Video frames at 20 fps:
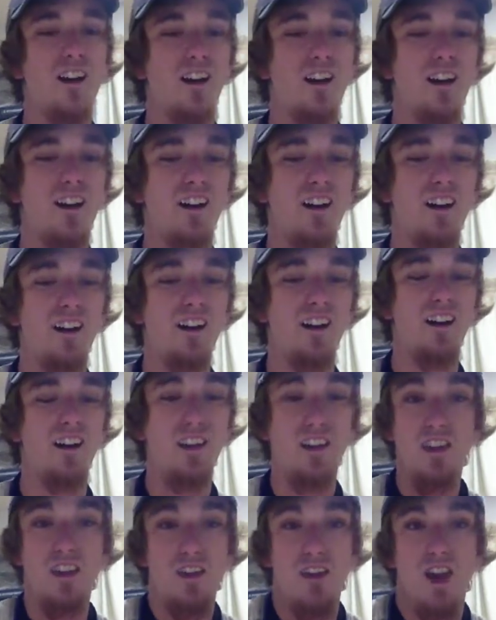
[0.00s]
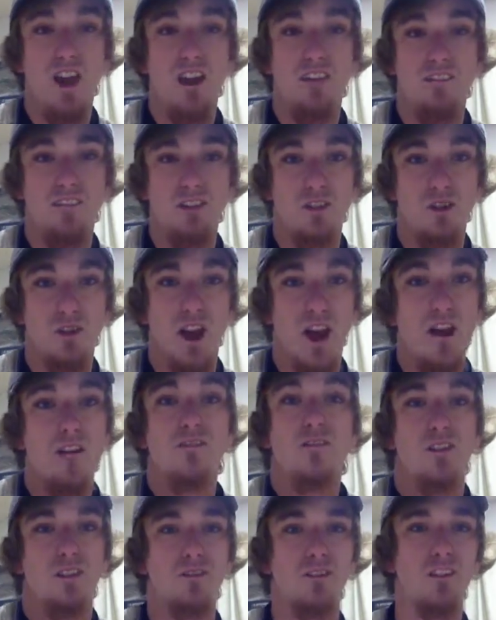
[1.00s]

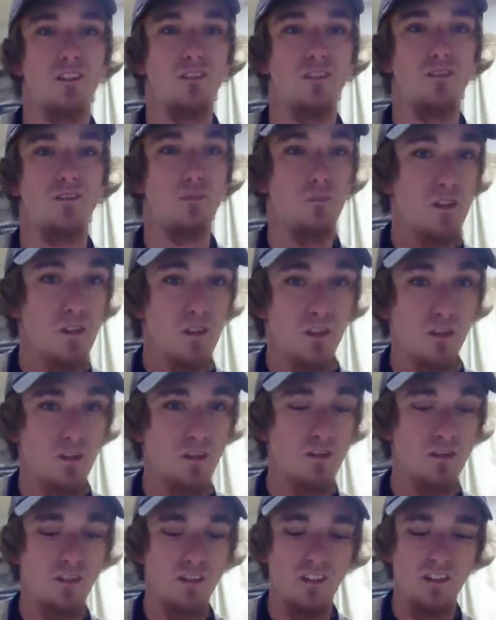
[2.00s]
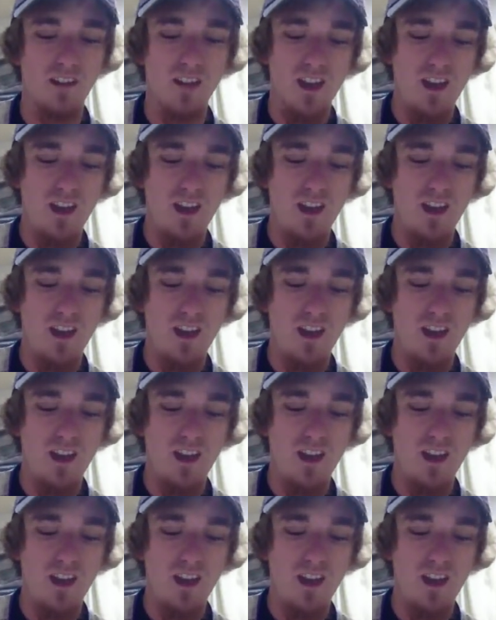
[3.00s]
have salvation to be a Christian.